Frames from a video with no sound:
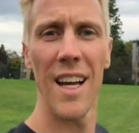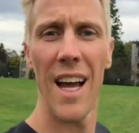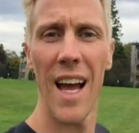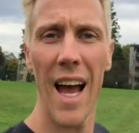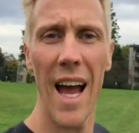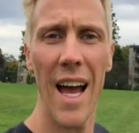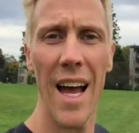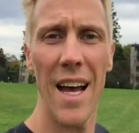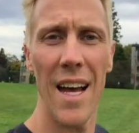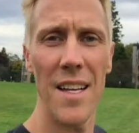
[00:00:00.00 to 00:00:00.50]

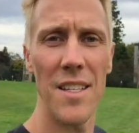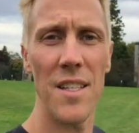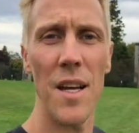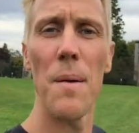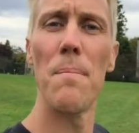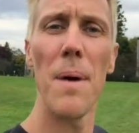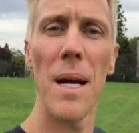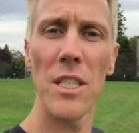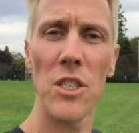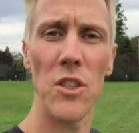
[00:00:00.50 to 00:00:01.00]
as a
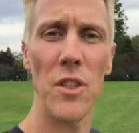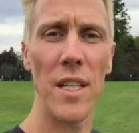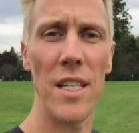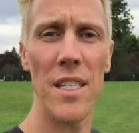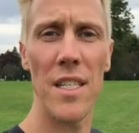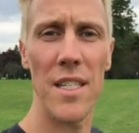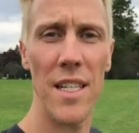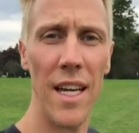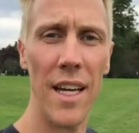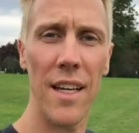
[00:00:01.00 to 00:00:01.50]
measuring
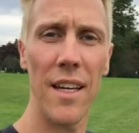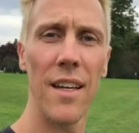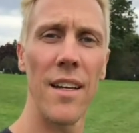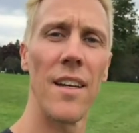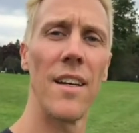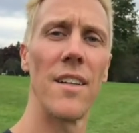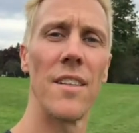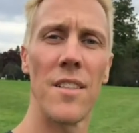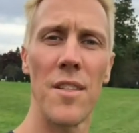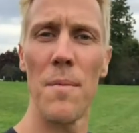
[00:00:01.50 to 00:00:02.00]
stick
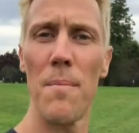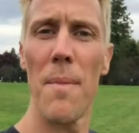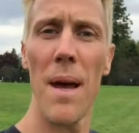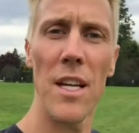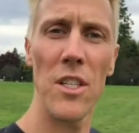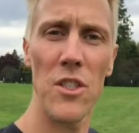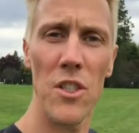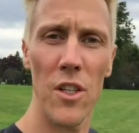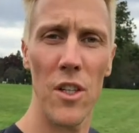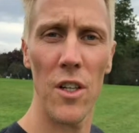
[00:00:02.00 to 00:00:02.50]
to
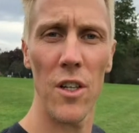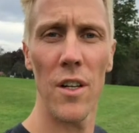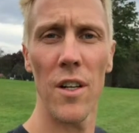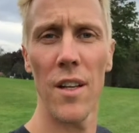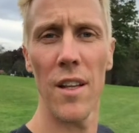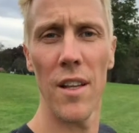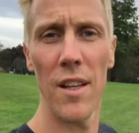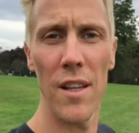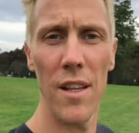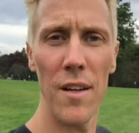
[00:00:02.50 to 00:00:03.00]
measure
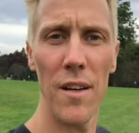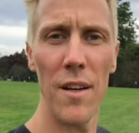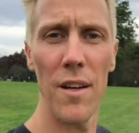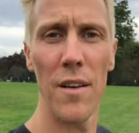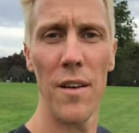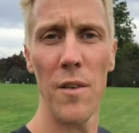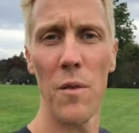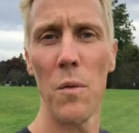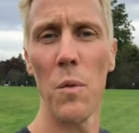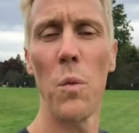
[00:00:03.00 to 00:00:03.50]

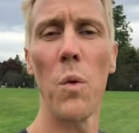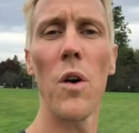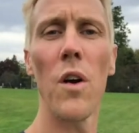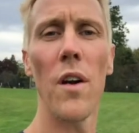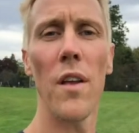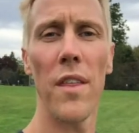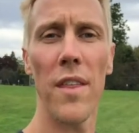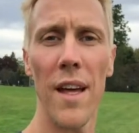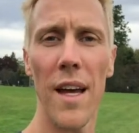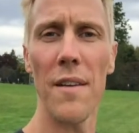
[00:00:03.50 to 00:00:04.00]
the
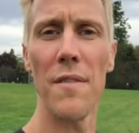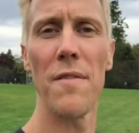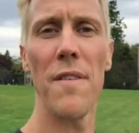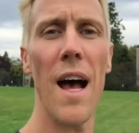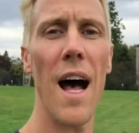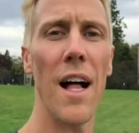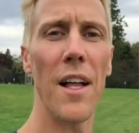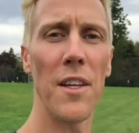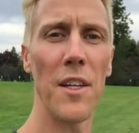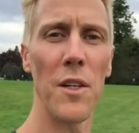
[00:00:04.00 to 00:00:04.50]
worth and
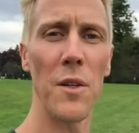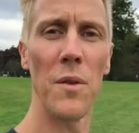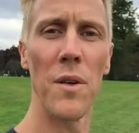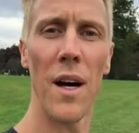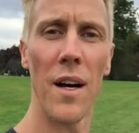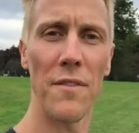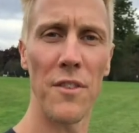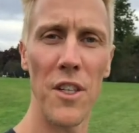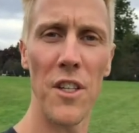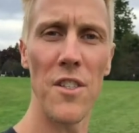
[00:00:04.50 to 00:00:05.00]
value
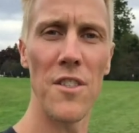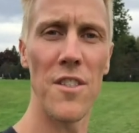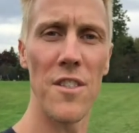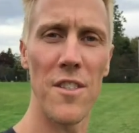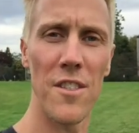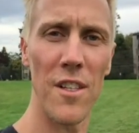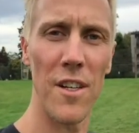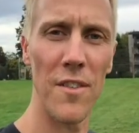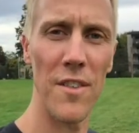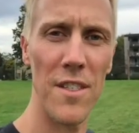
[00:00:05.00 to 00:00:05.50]
of goods and
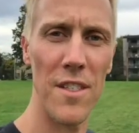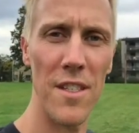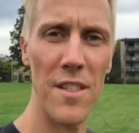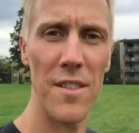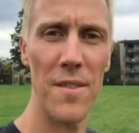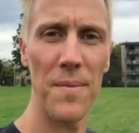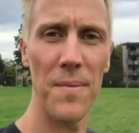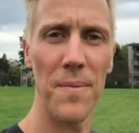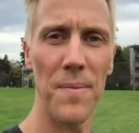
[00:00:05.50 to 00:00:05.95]
services.